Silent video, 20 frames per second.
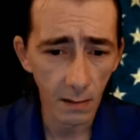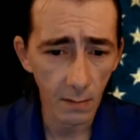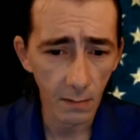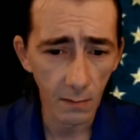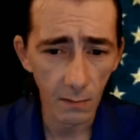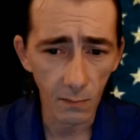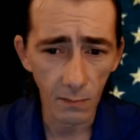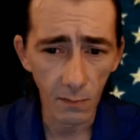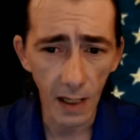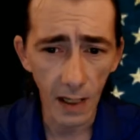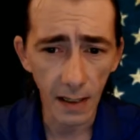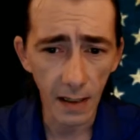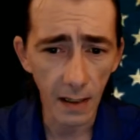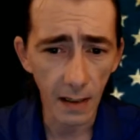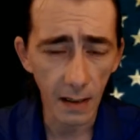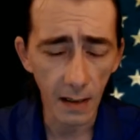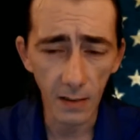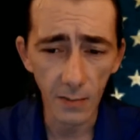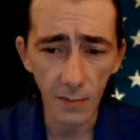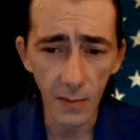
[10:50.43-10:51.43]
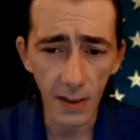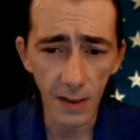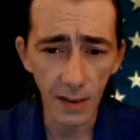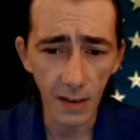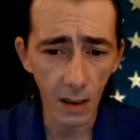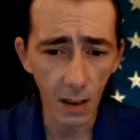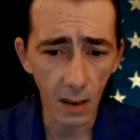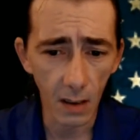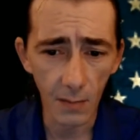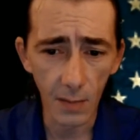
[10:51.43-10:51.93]
Mike Huckabee's
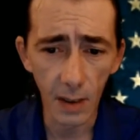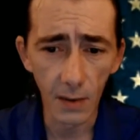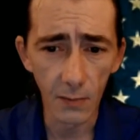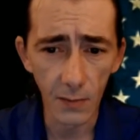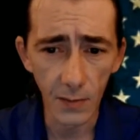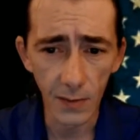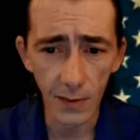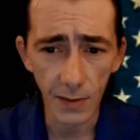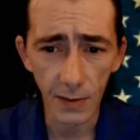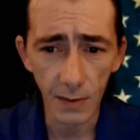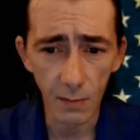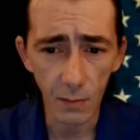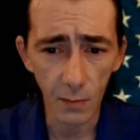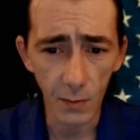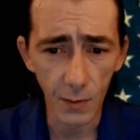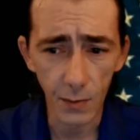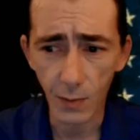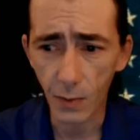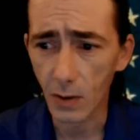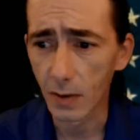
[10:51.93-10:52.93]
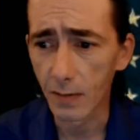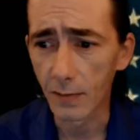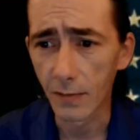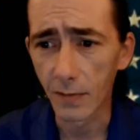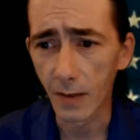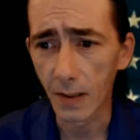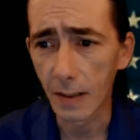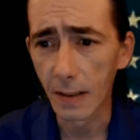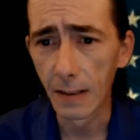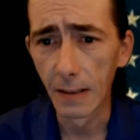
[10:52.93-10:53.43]
comment was pretty
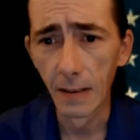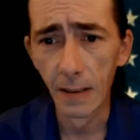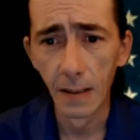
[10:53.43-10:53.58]
funny.